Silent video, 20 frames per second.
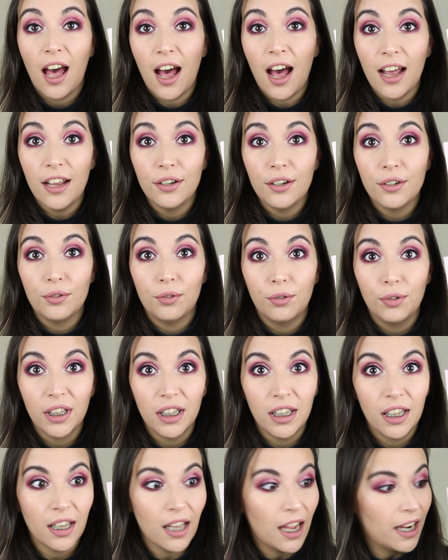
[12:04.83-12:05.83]
I
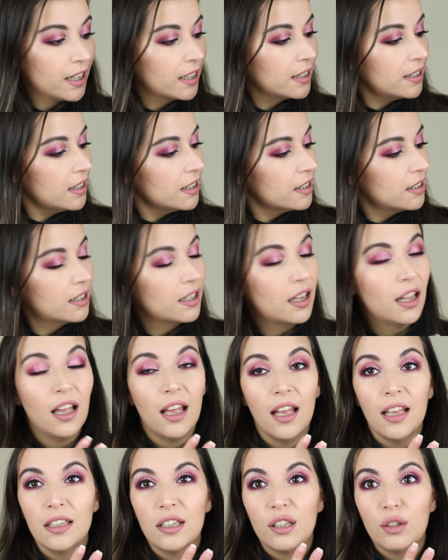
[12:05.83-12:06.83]
really liked it,
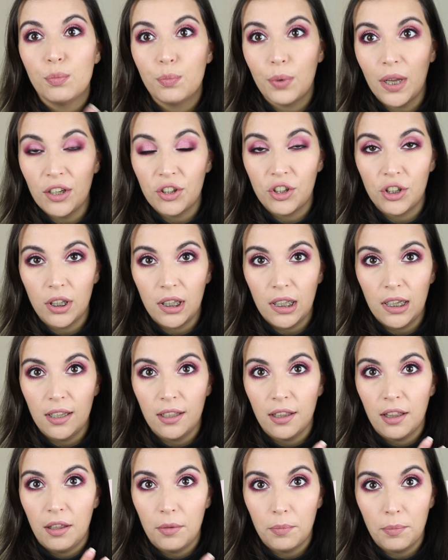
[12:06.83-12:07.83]
especially
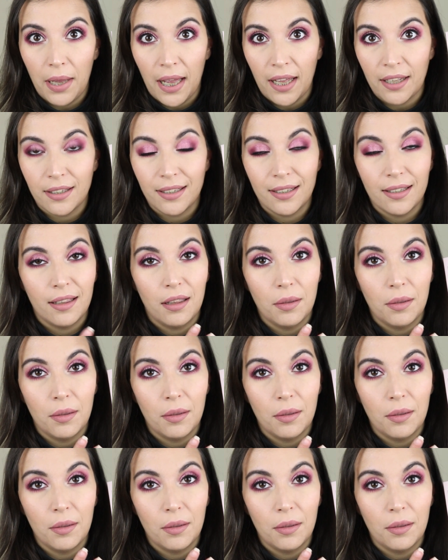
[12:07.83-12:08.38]
the mattes.